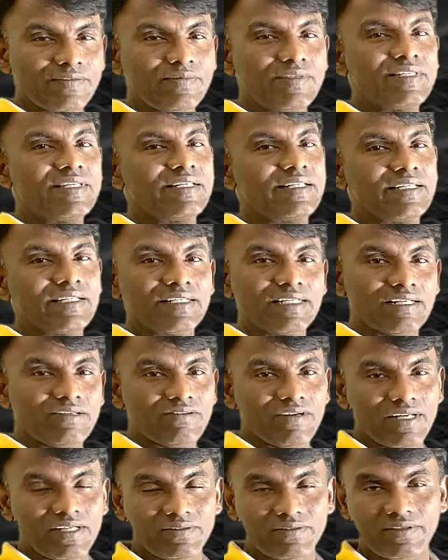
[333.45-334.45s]
means integral
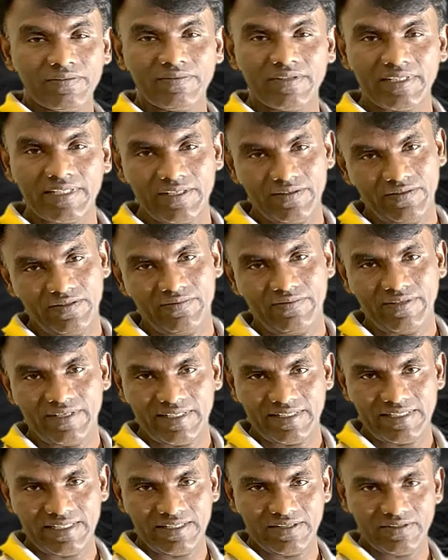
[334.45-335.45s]
value of the given
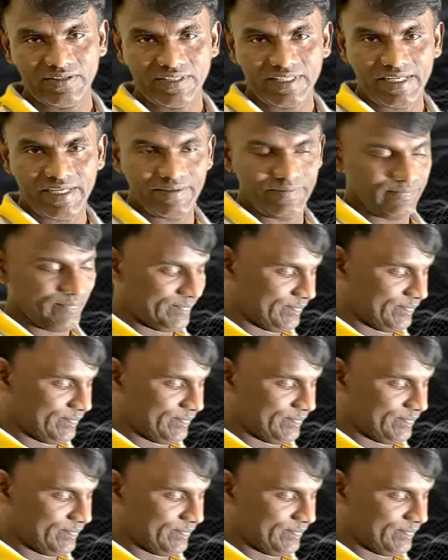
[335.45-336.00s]
function. Okay.